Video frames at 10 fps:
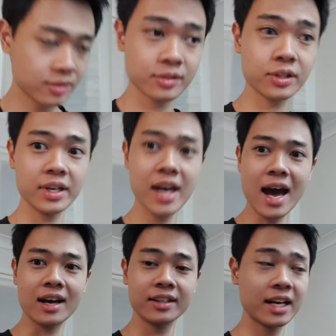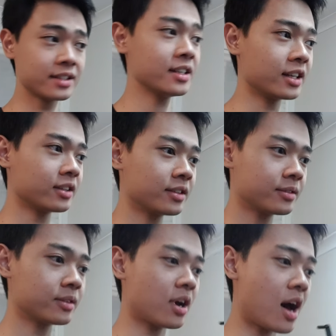So yeah, that's it.
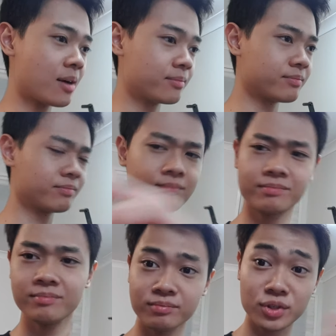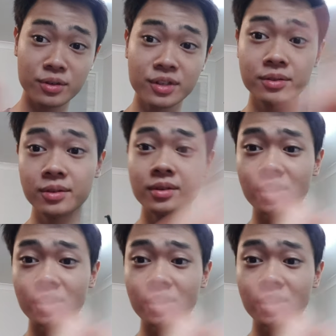Um, you, you,